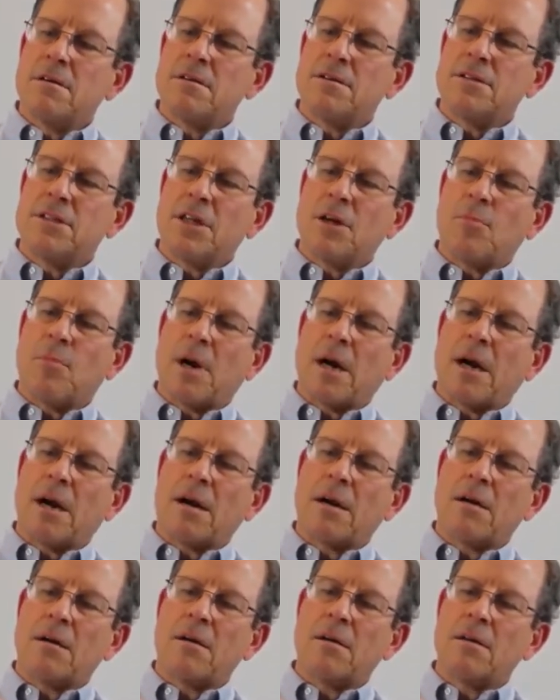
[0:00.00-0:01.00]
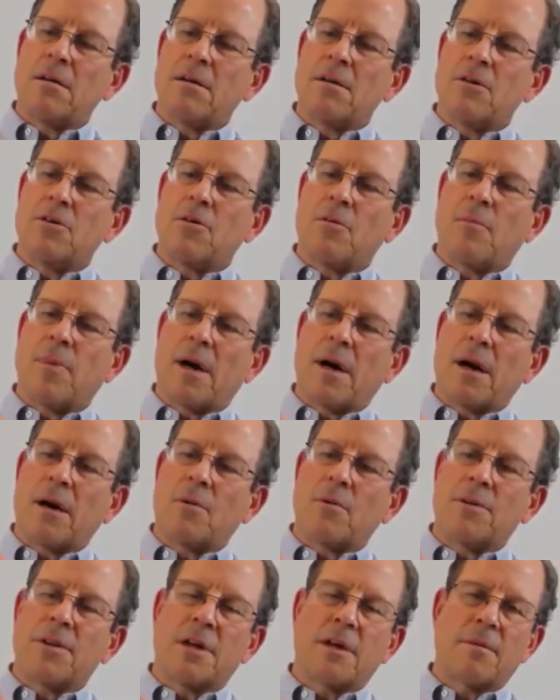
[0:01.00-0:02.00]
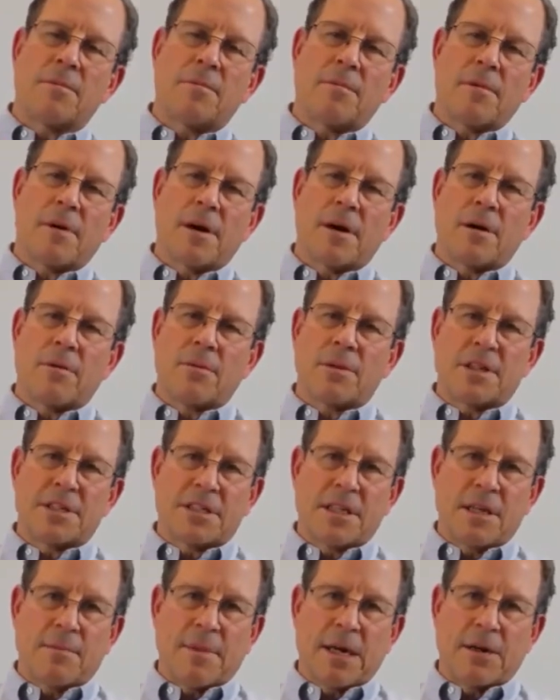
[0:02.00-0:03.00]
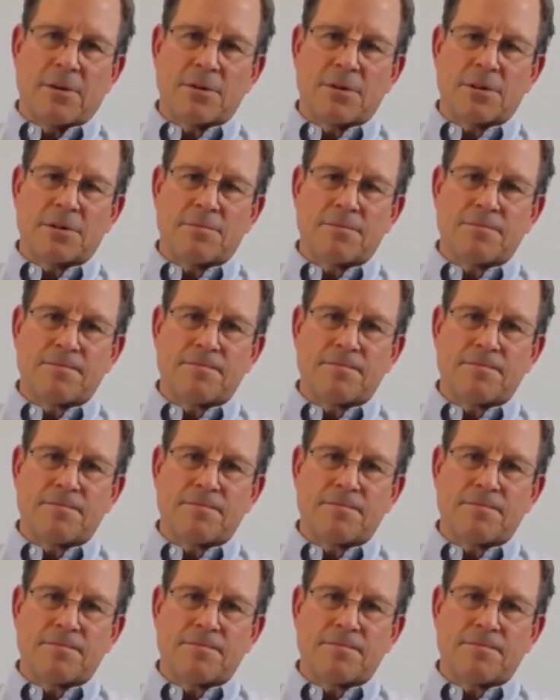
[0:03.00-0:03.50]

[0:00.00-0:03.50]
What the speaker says: seal bar to a bar with a T-mount.